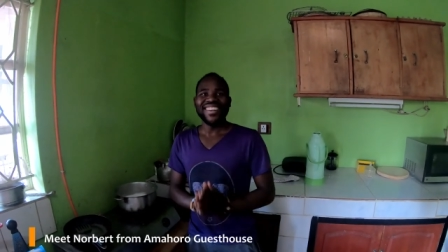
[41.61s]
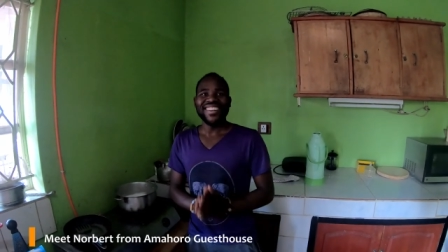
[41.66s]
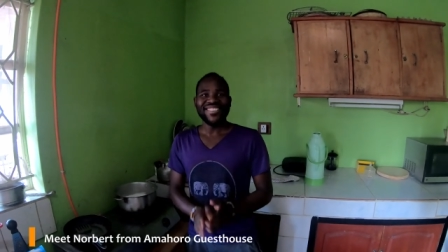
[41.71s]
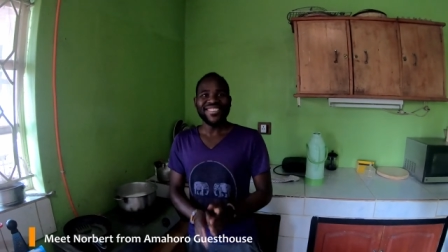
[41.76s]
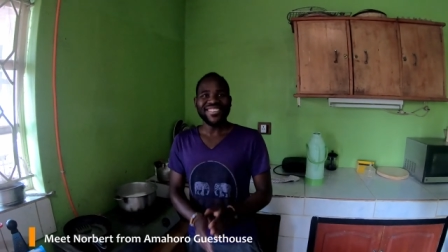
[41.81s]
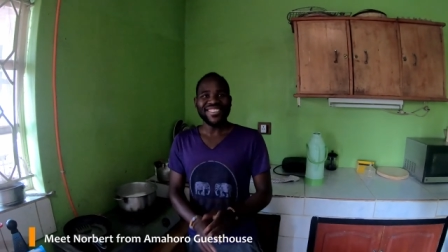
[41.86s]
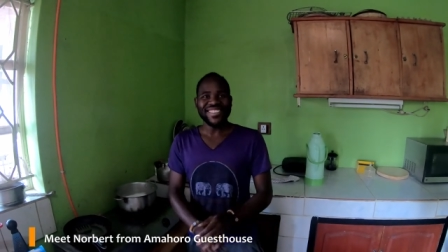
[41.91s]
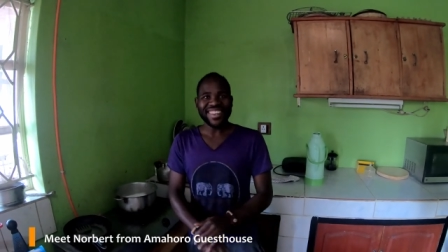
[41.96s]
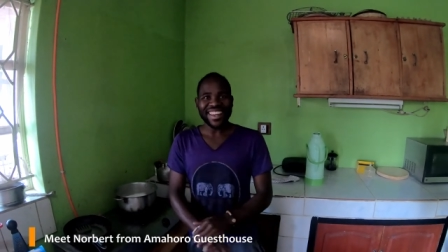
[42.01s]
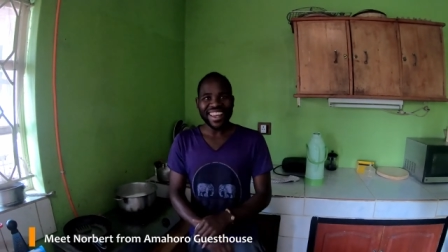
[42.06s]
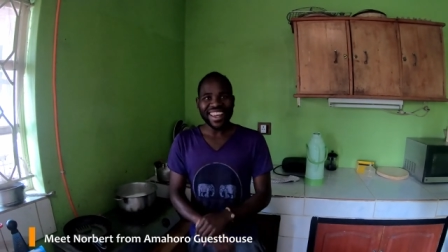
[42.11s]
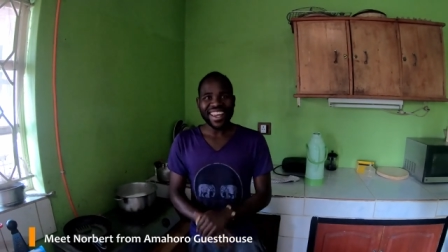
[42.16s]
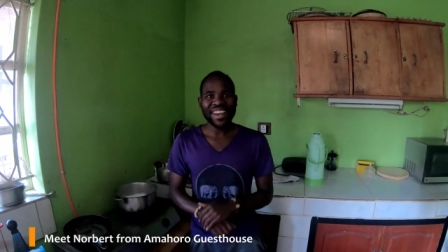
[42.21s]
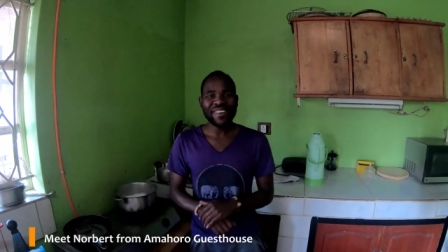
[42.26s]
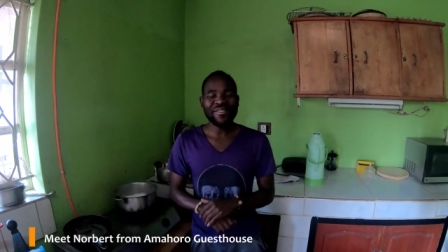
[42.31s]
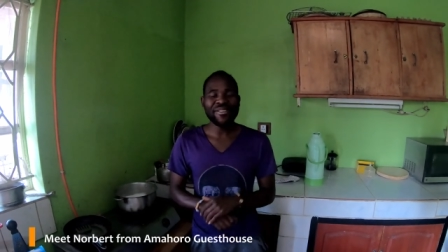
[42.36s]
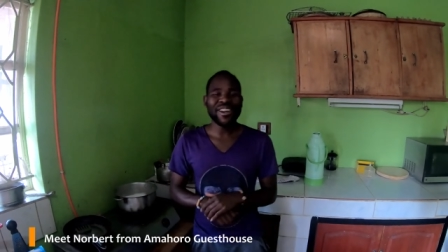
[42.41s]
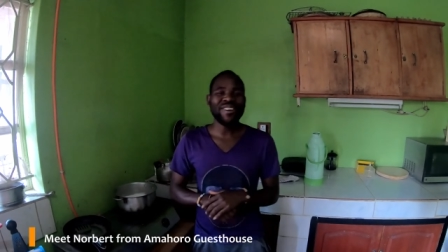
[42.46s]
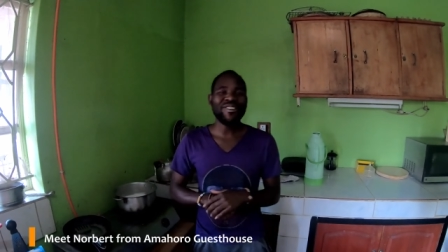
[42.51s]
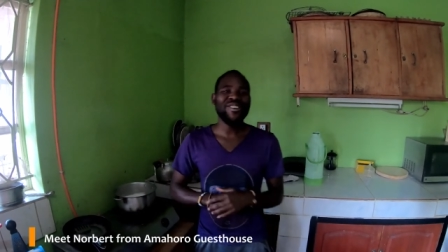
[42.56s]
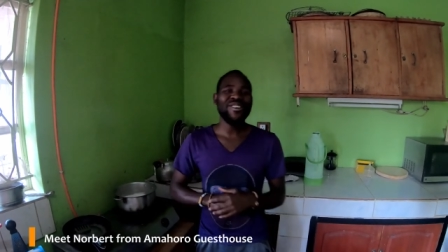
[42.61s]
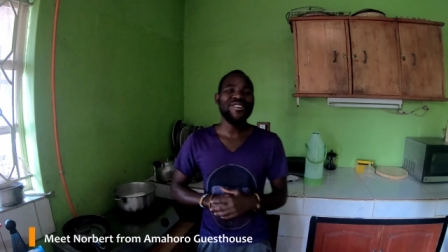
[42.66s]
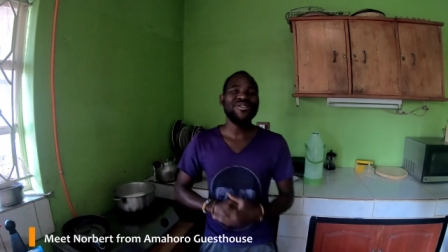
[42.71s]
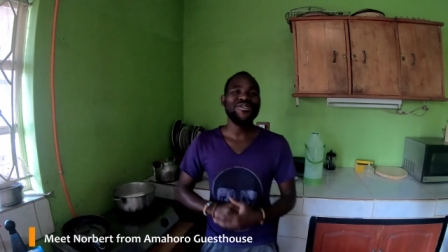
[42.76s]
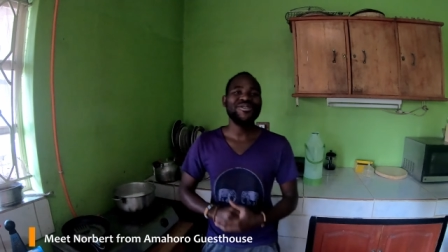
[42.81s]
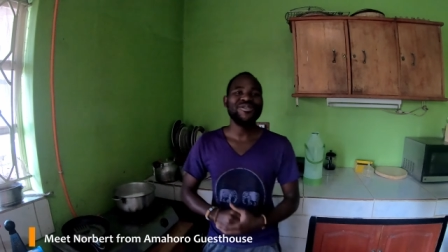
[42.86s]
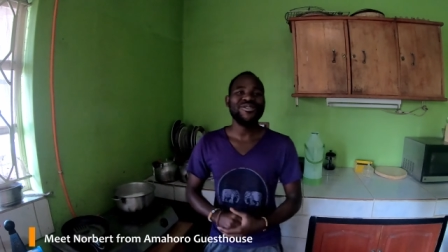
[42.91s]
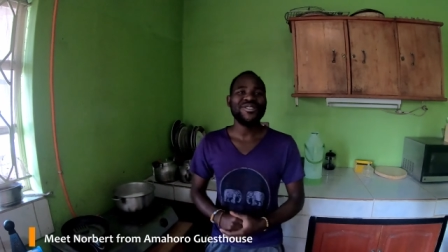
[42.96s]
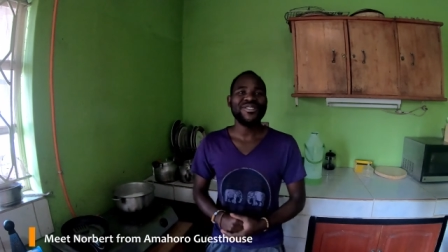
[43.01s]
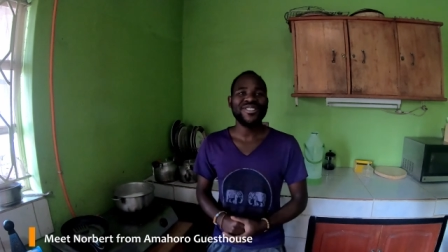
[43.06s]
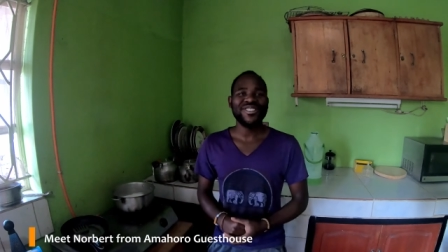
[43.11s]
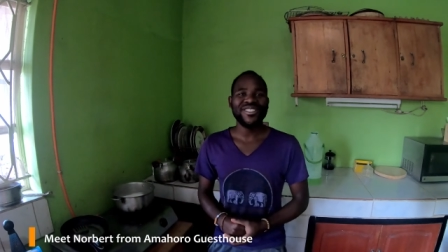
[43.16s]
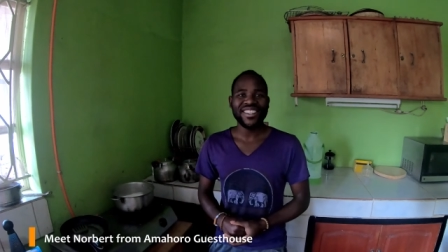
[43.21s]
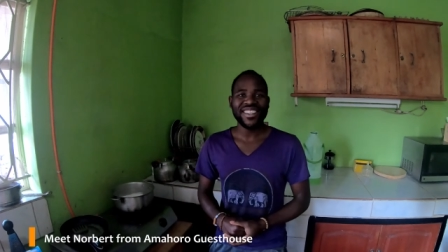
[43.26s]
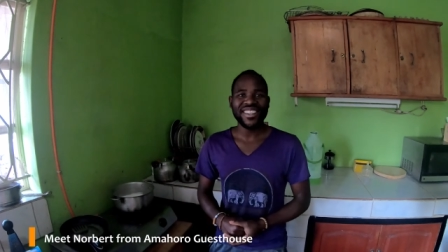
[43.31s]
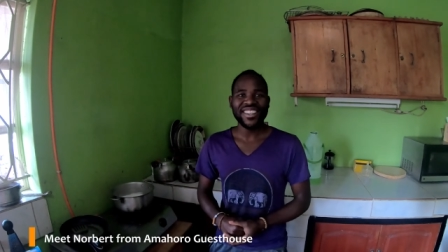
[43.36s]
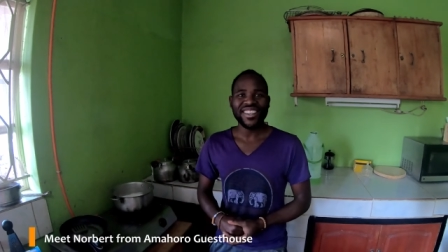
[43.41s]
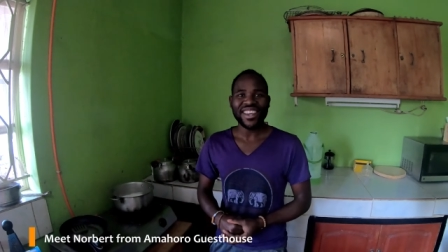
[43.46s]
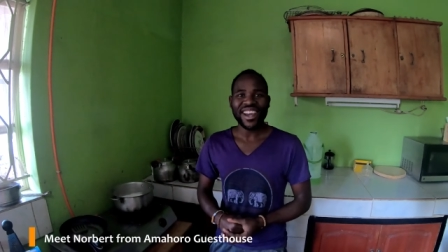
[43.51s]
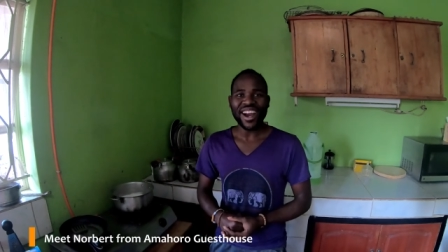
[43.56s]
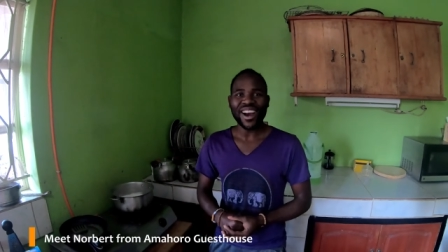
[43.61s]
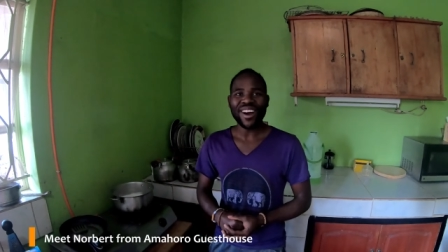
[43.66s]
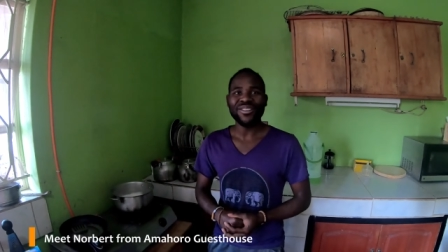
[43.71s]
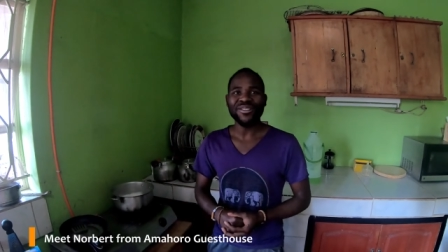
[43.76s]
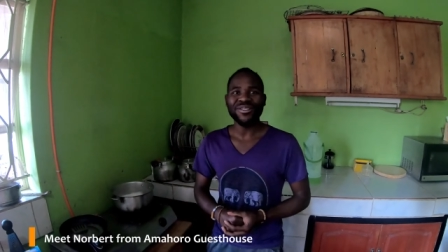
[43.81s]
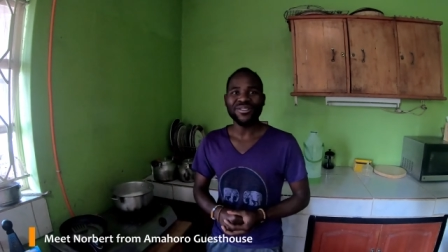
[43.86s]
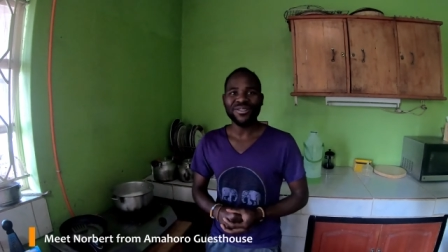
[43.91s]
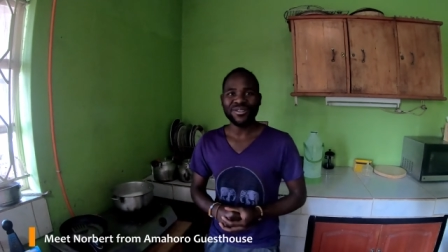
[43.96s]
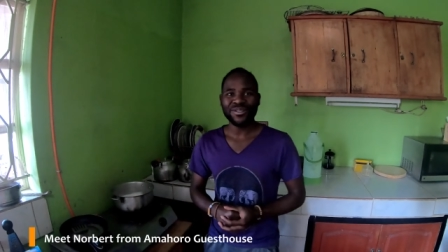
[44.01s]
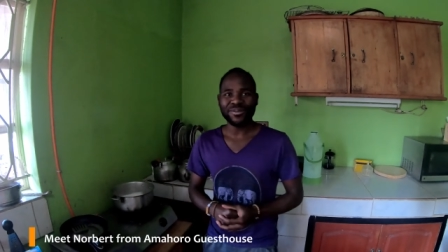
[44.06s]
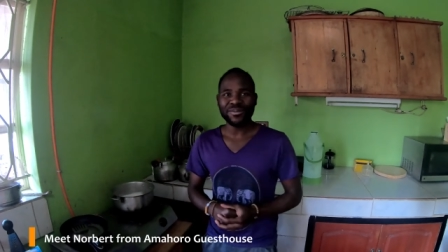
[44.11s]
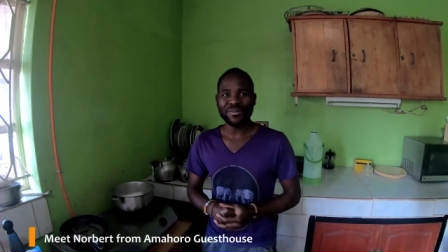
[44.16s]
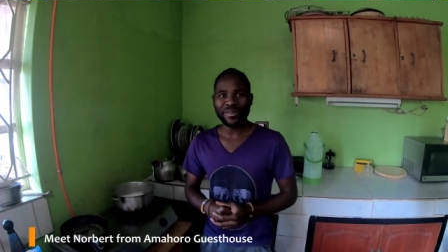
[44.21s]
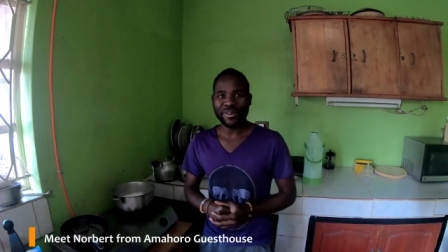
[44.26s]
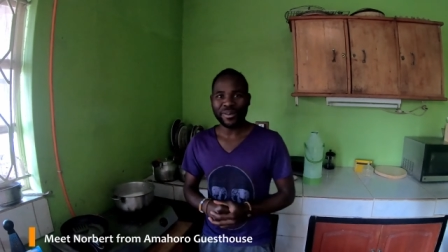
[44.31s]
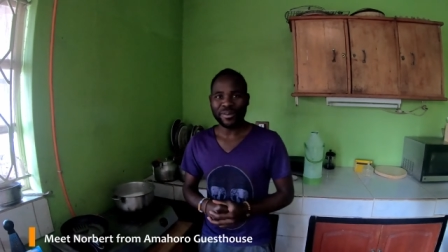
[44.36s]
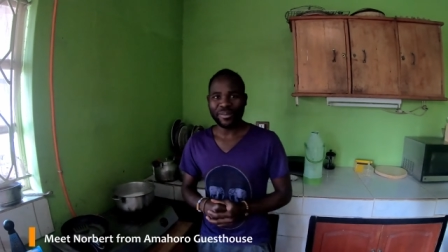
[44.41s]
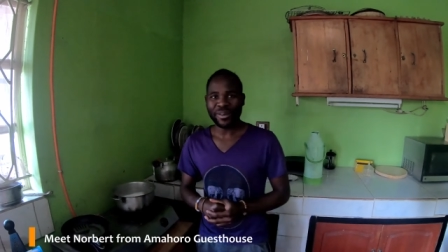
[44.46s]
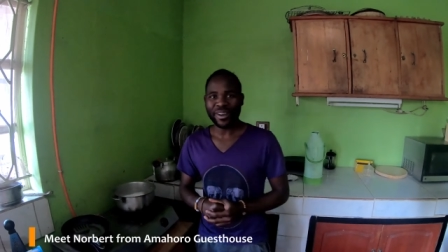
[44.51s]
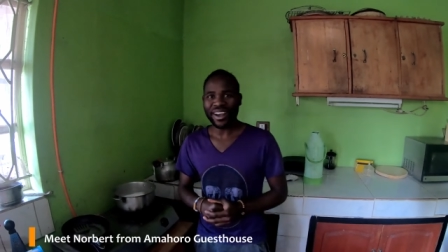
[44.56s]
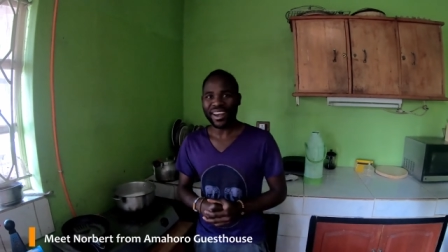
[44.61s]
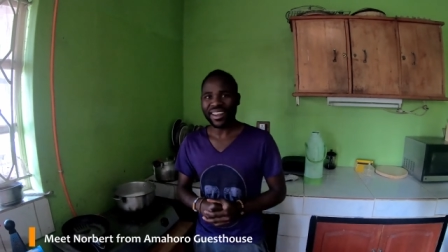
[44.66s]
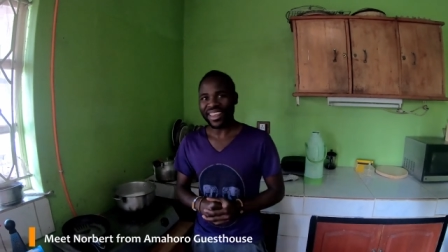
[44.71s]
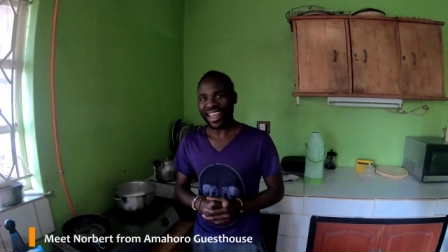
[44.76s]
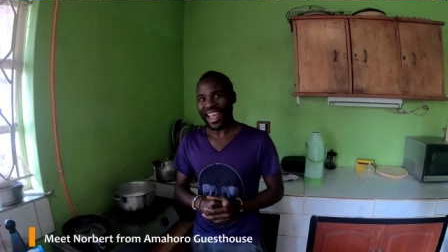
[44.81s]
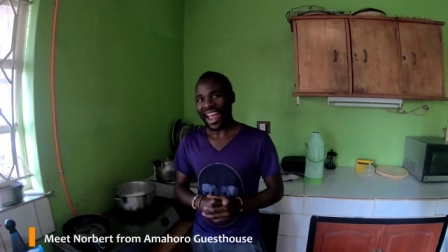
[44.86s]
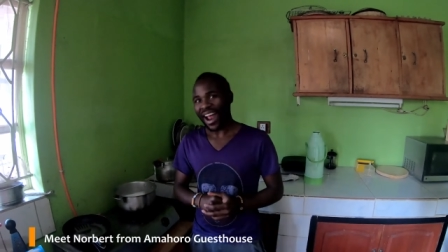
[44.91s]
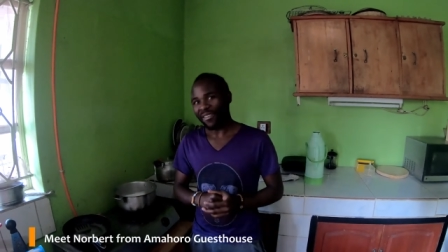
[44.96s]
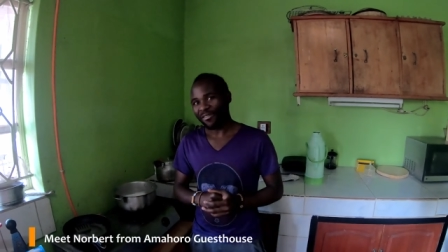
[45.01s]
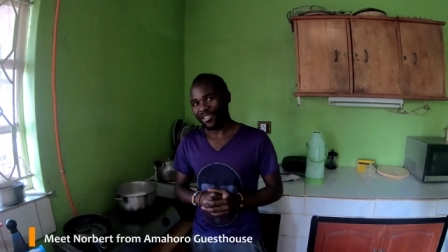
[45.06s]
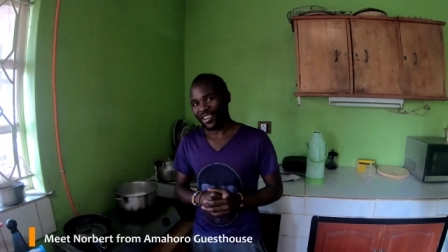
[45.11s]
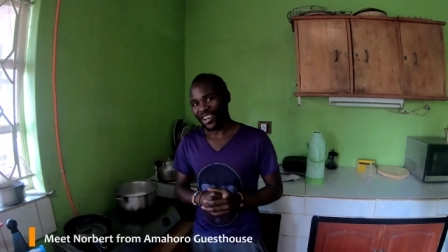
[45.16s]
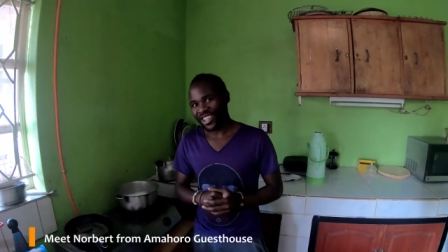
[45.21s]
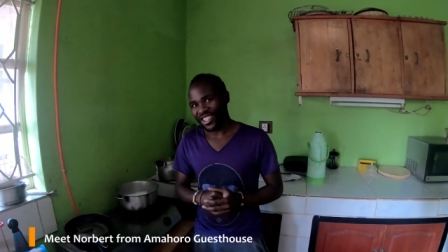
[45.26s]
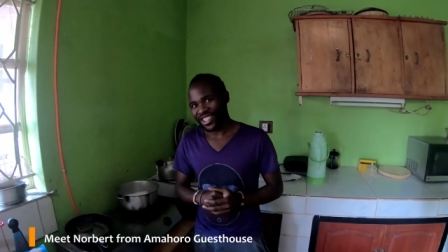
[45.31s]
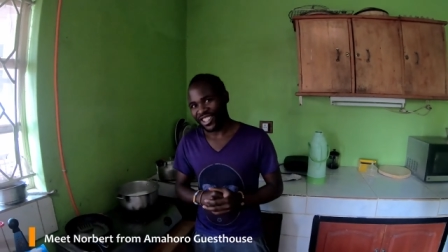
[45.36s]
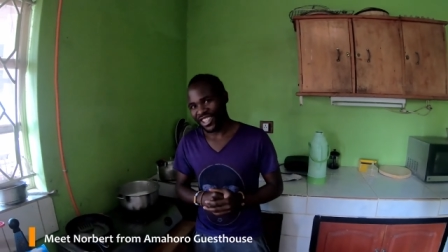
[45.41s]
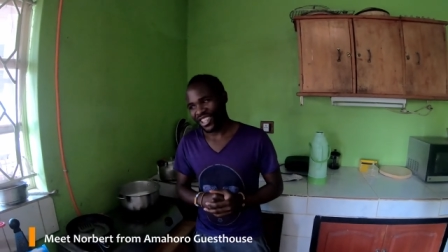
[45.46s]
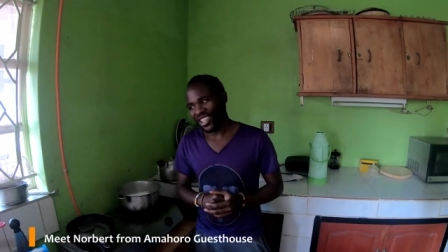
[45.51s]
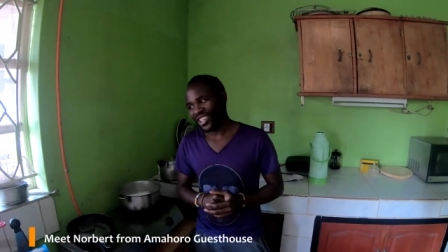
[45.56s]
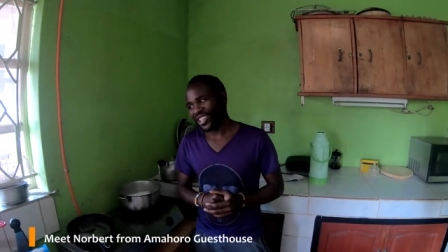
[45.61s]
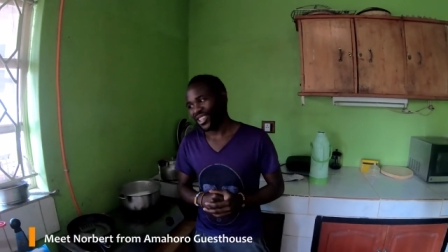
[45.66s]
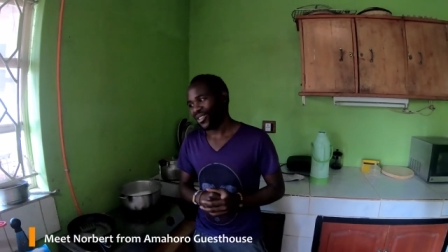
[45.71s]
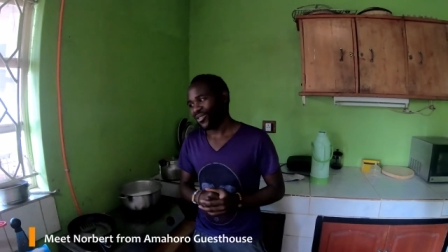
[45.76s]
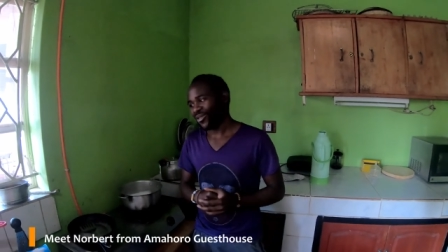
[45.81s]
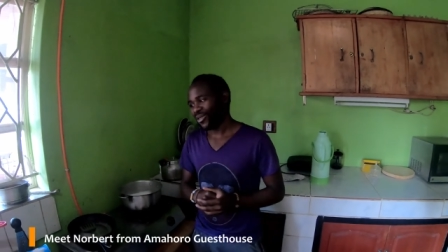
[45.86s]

Today we are going to see how to prepare the African tea,